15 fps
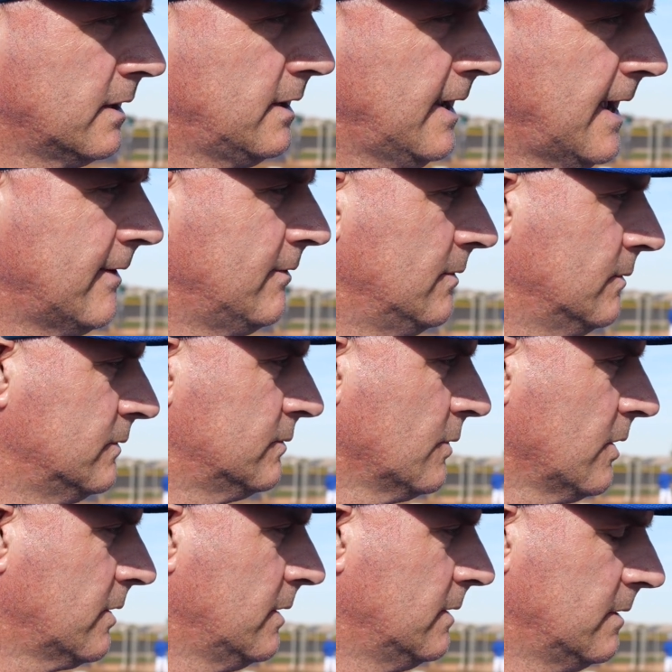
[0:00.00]
Kevin was
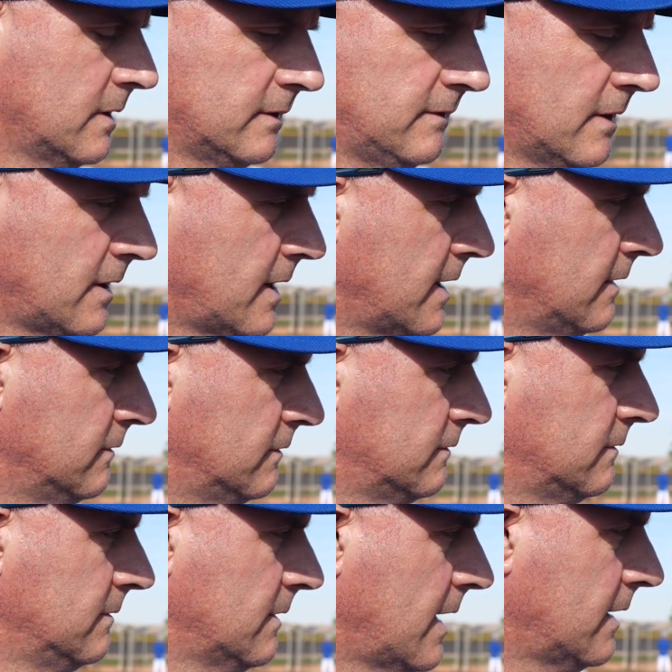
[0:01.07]
working a ton on
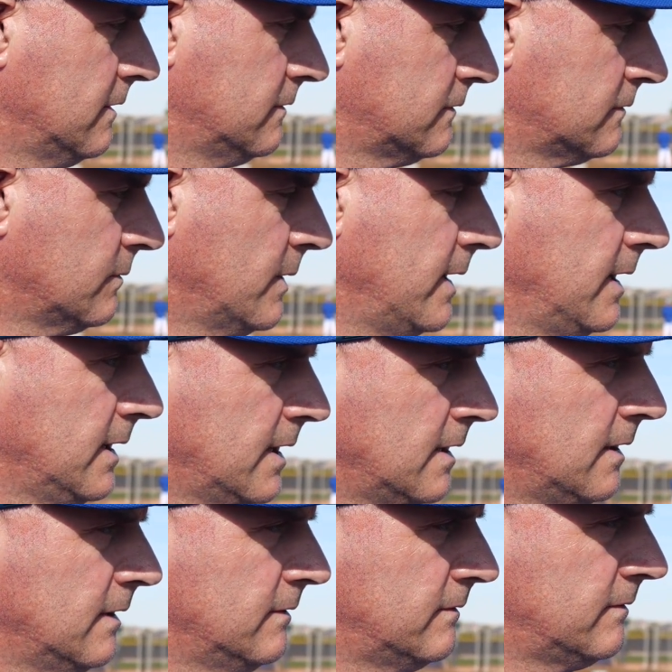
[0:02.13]
his swing
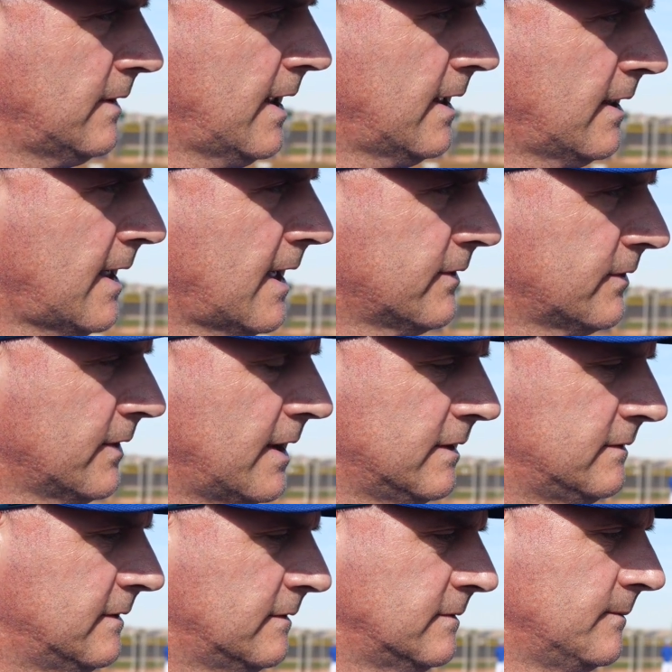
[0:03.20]
and his
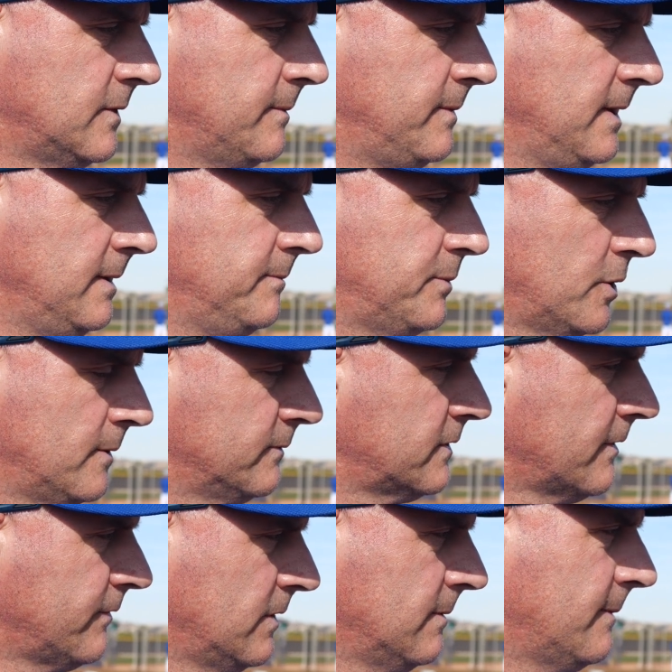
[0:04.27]
athleticism to put
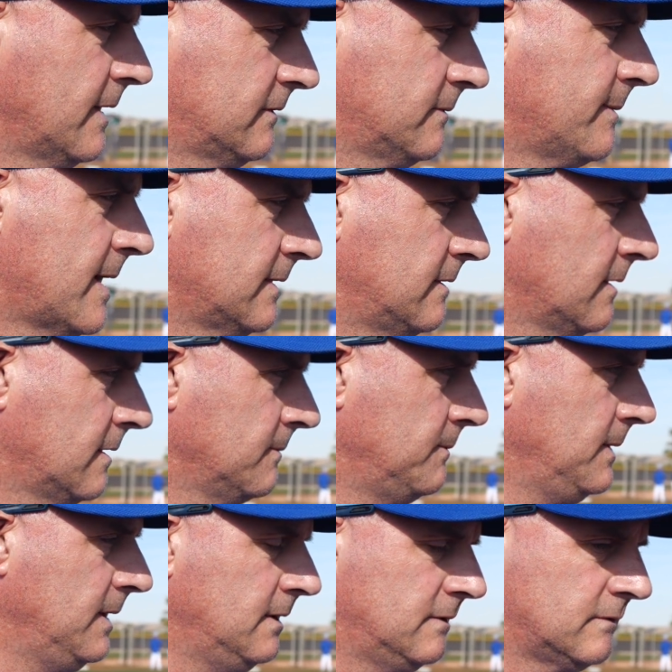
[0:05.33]
himself in the best spot to
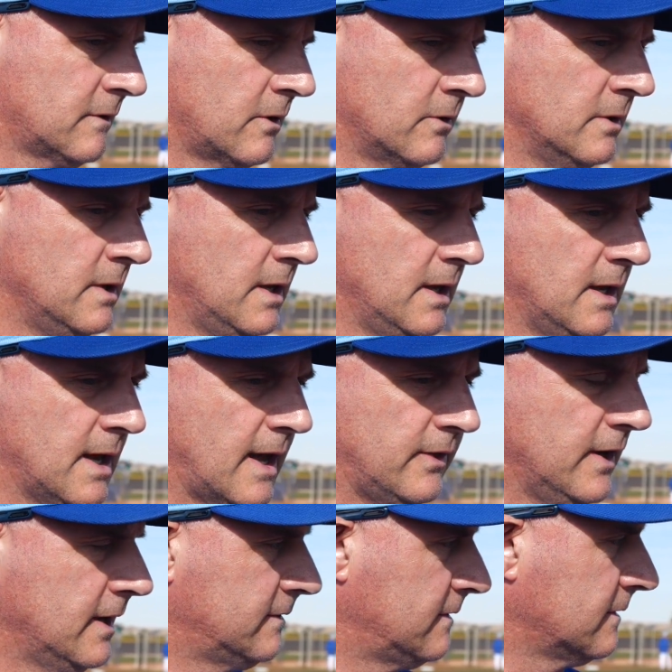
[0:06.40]
compete. So I
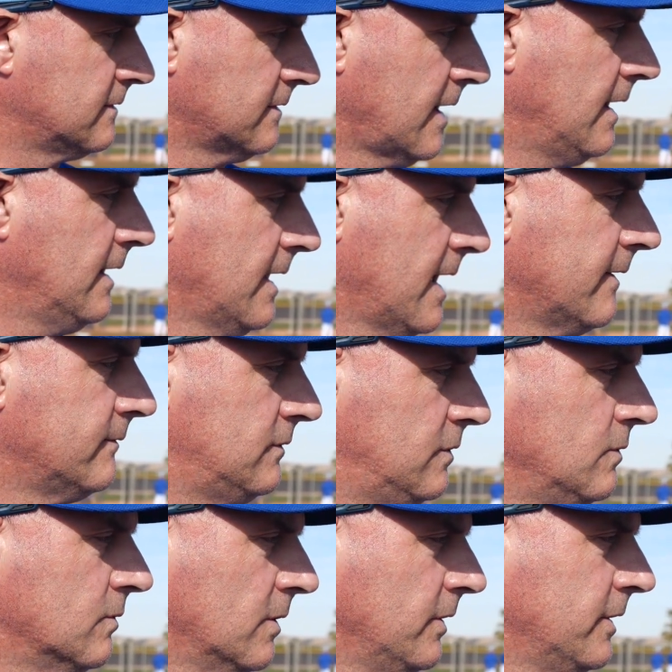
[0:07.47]
think it's exciting to have
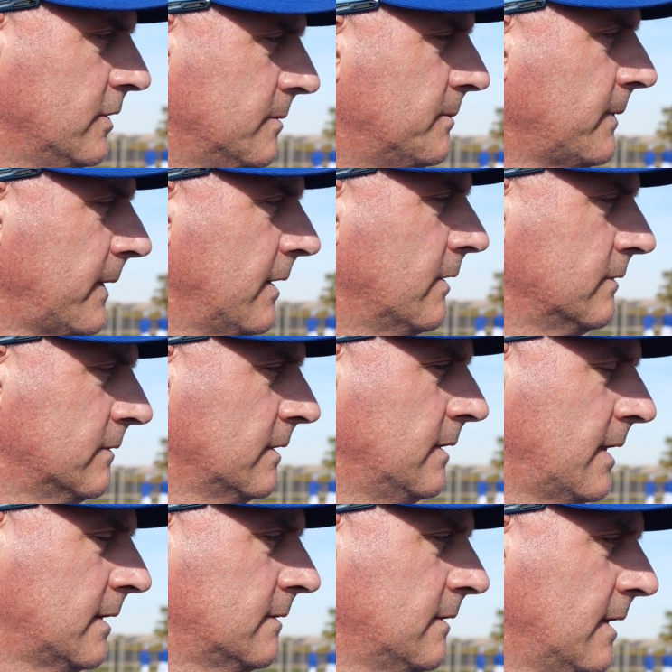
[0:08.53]
two really good players in
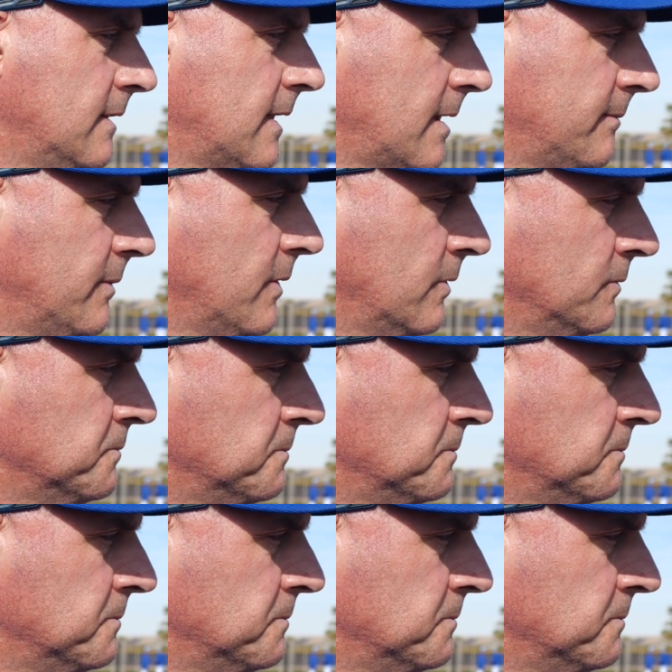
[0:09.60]
that boat.